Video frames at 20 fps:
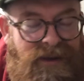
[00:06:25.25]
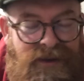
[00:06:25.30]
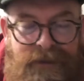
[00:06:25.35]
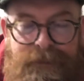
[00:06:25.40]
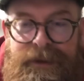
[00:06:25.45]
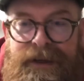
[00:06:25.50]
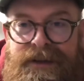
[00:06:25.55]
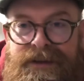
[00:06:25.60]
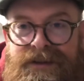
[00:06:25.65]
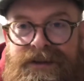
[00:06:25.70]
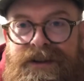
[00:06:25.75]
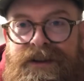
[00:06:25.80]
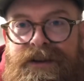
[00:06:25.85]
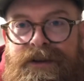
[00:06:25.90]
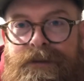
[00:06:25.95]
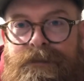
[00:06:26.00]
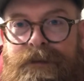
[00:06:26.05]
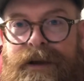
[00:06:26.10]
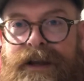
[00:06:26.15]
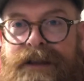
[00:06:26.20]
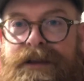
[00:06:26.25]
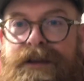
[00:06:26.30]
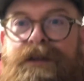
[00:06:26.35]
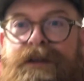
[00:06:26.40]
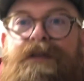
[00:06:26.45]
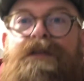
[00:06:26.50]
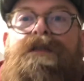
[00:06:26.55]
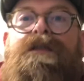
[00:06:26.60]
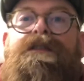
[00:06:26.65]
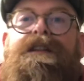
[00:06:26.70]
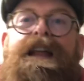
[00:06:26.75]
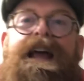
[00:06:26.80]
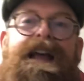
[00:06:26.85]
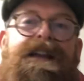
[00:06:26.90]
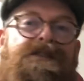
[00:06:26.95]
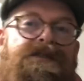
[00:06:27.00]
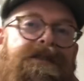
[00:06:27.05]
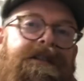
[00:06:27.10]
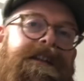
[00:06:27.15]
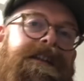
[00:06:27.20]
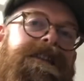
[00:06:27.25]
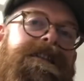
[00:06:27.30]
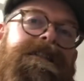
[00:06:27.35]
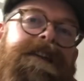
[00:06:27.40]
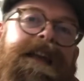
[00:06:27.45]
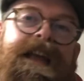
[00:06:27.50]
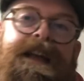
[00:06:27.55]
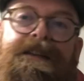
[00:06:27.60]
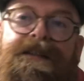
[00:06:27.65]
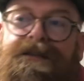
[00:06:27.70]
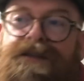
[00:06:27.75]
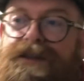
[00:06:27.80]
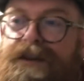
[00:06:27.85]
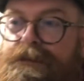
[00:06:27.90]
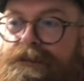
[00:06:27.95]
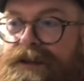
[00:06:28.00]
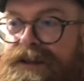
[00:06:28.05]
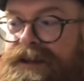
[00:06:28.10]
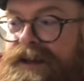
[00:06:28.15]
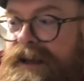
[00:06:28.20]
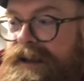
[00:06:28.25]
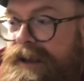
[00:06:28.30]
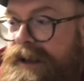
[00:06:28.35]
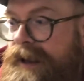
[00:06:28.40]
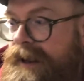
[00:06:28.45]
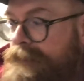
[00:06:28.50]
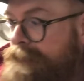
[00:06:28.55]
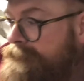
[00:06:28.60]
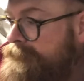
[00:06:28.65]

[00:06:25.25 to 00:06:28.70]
to be a certain way that you're not naturally. How shall we say that?